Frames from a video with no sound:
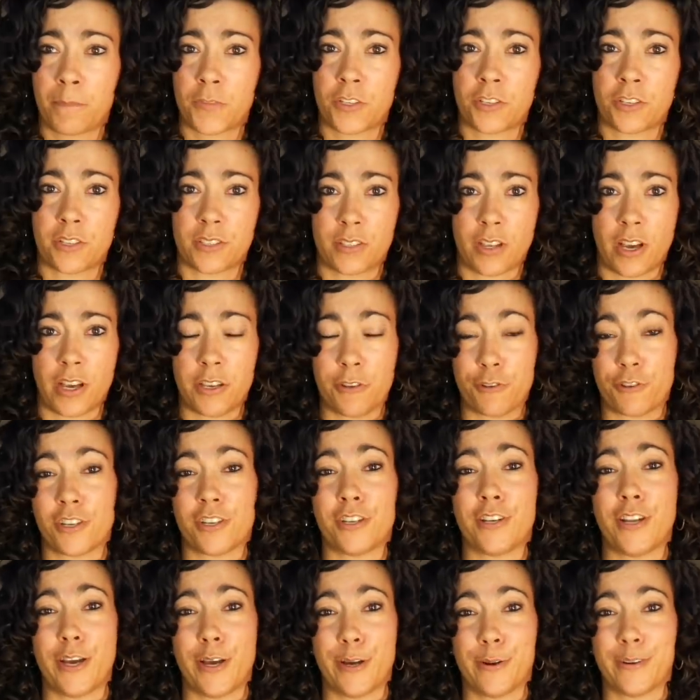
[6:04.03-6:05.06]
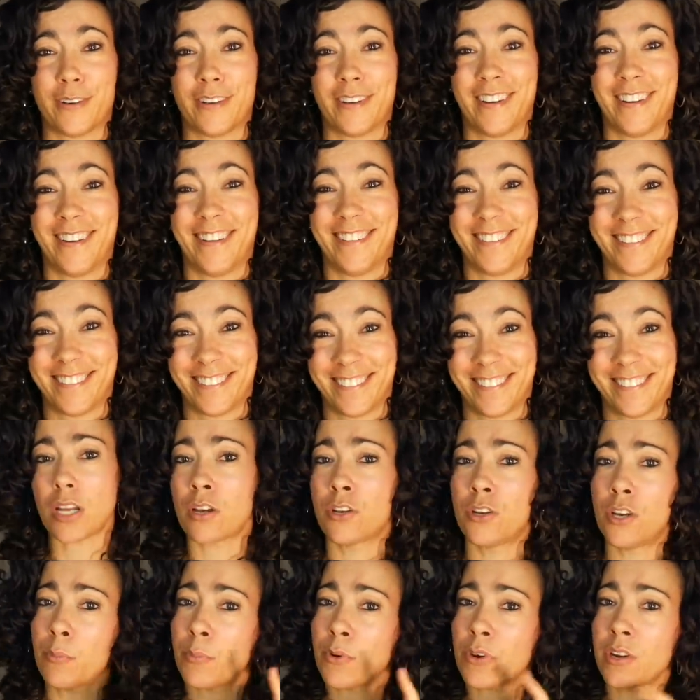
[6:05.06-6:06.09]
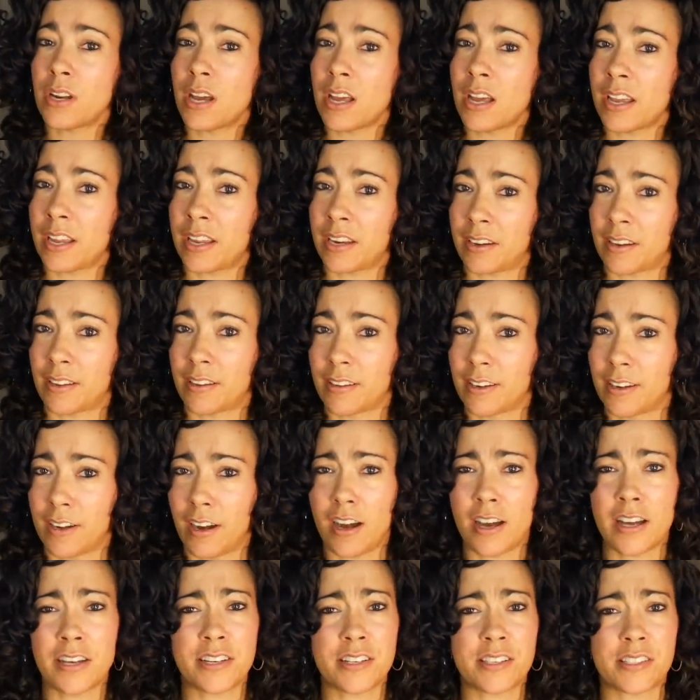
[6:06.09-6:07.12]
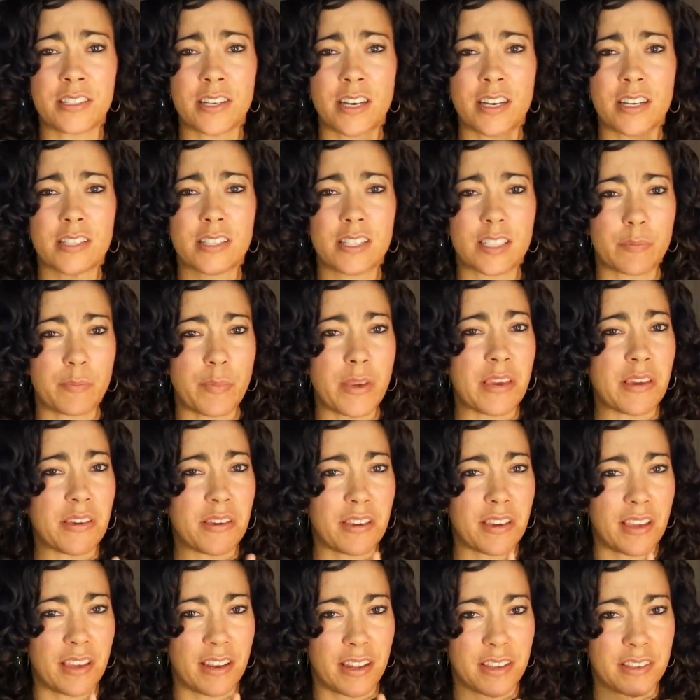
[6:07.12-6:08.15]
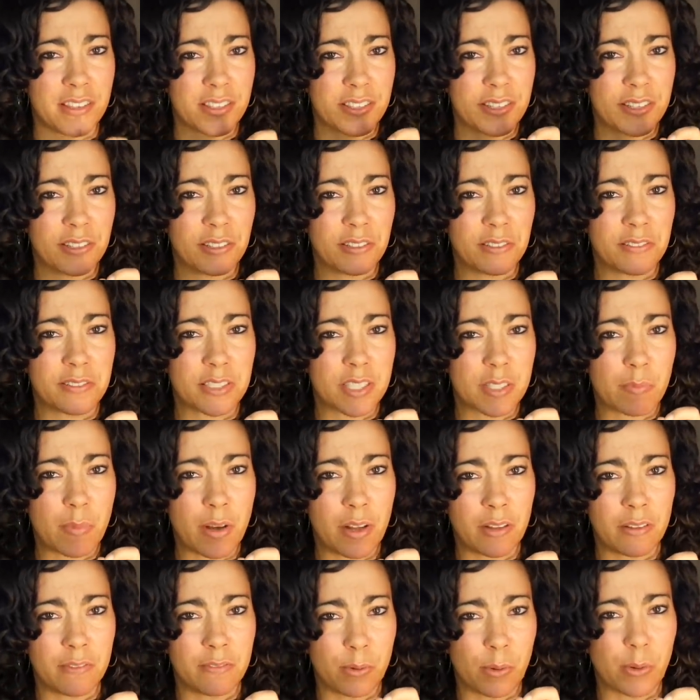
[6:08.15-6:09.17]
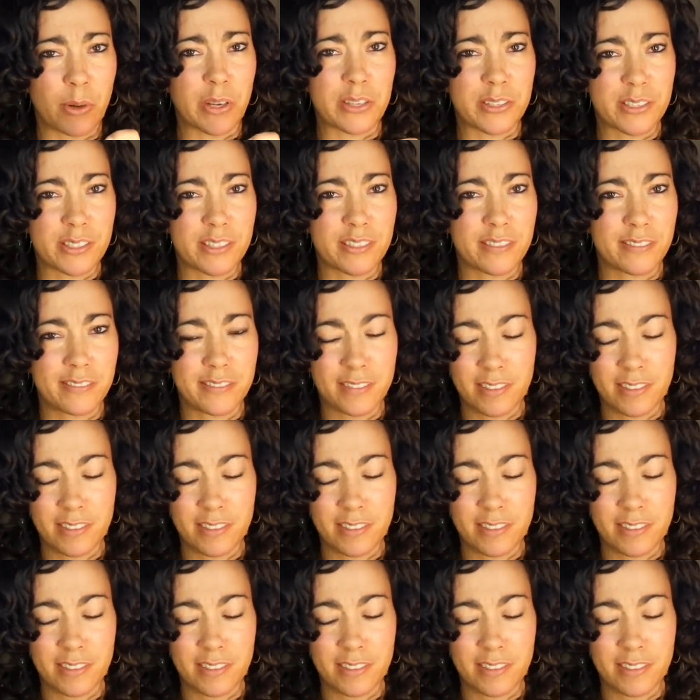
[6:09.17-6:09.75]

Just thought you should know. Number 9, God does not speak in a still small voice.